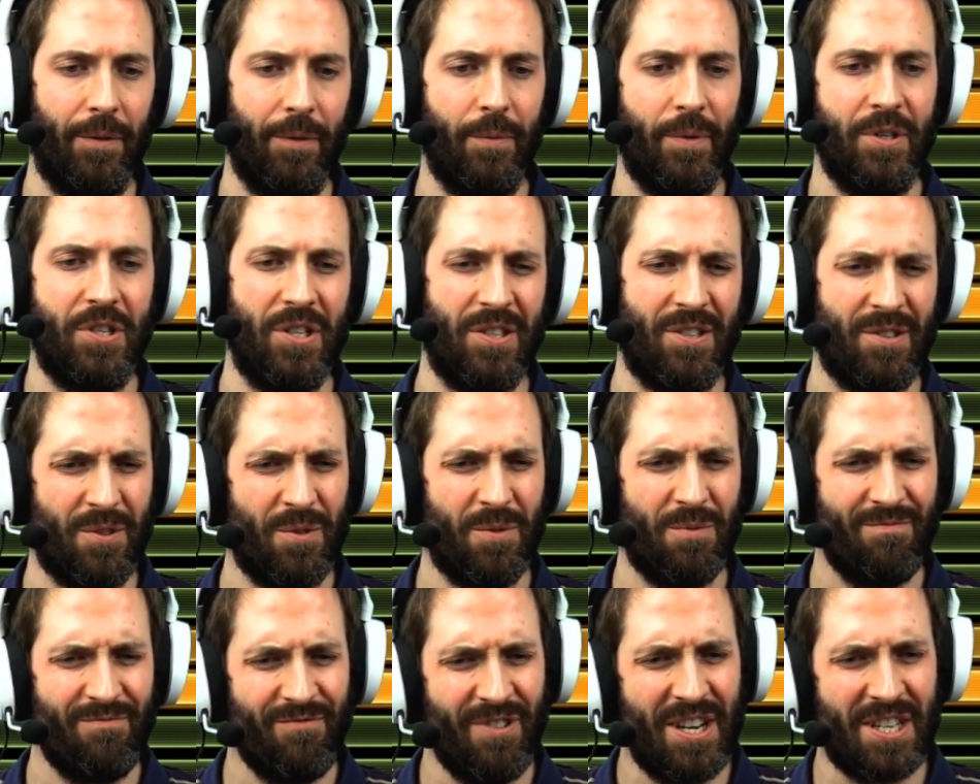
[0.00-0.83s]
which is
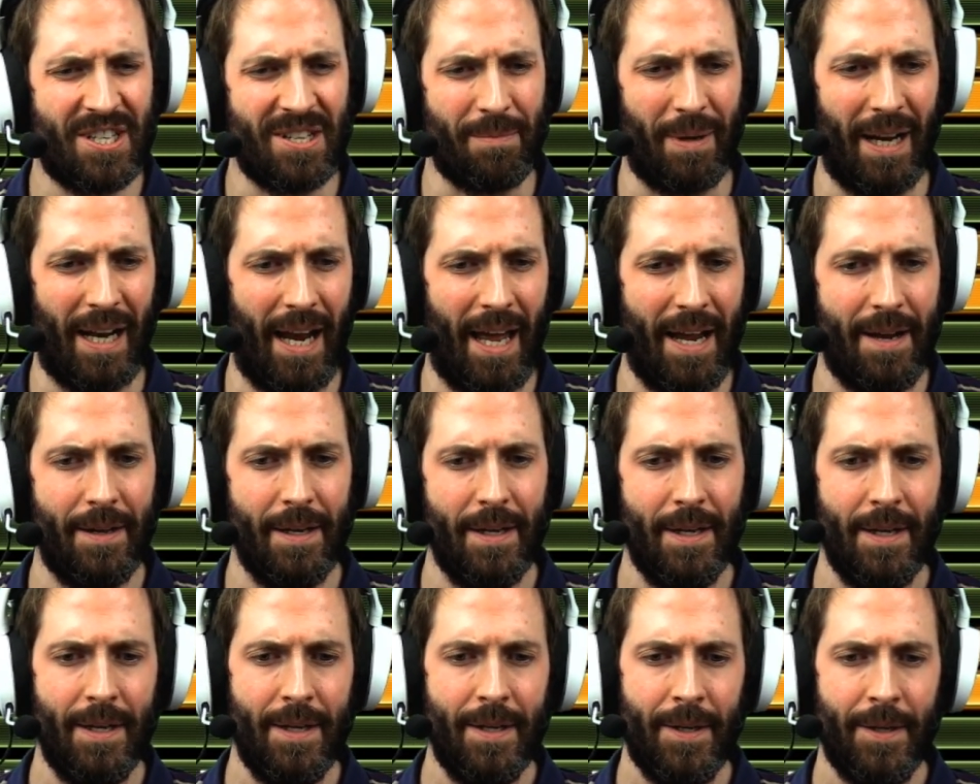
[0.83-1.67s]
reasonably late.
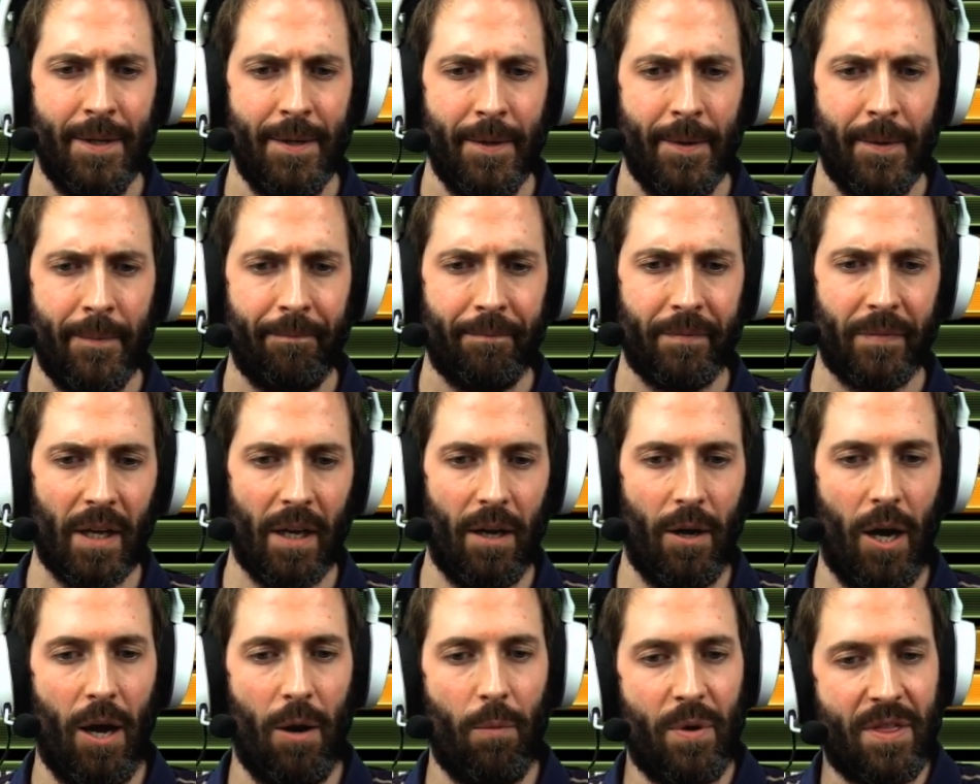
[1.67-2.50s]

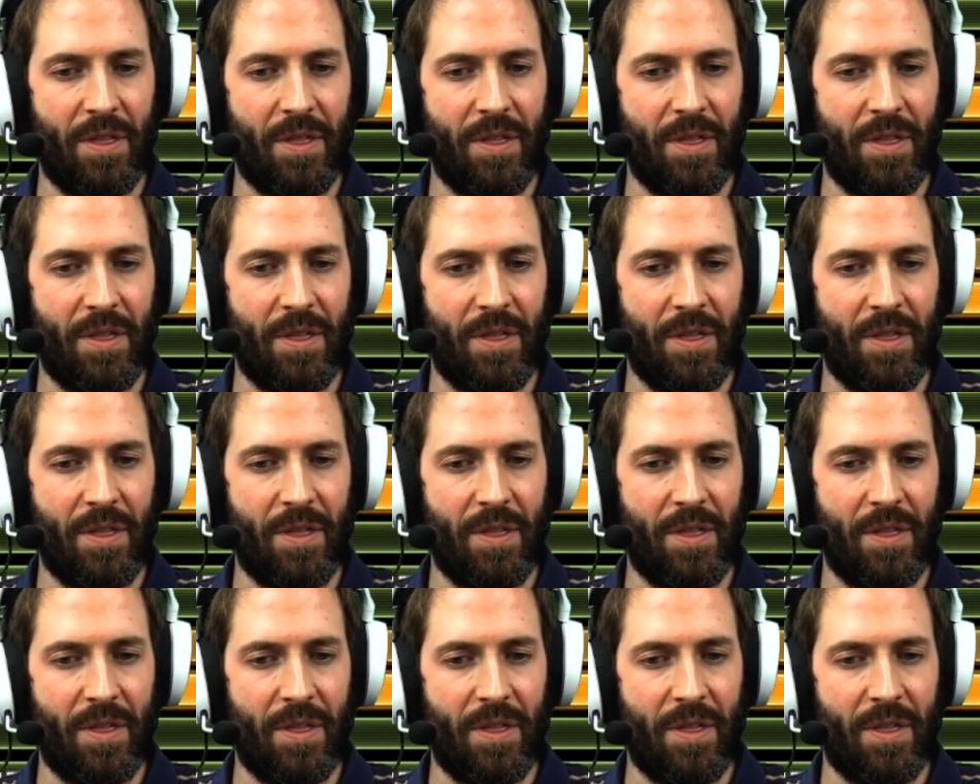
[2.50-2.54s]
Within